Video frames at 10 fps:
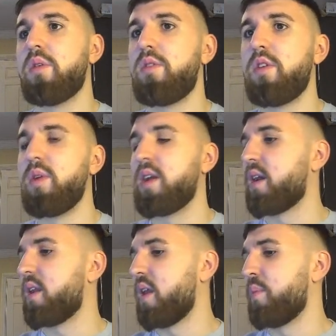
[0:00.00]
hit that
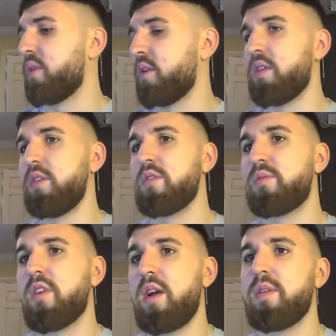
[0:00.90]
like button and do
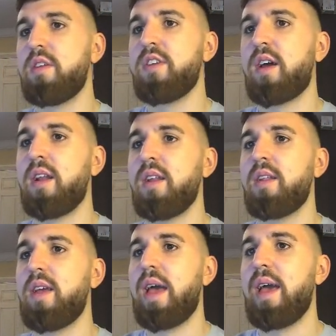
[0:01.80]
subscribe to the channel.
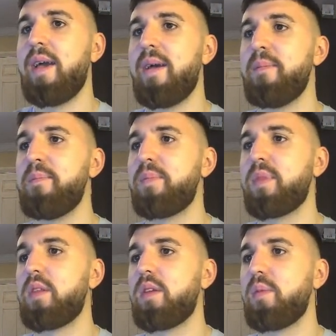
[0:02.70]

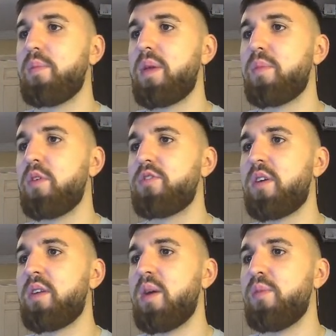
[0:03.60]
Big push on
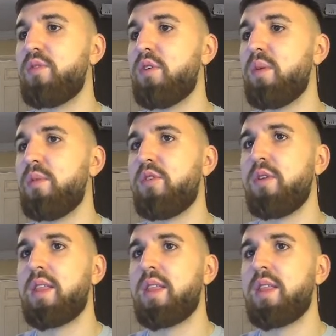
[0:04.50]
now before the end of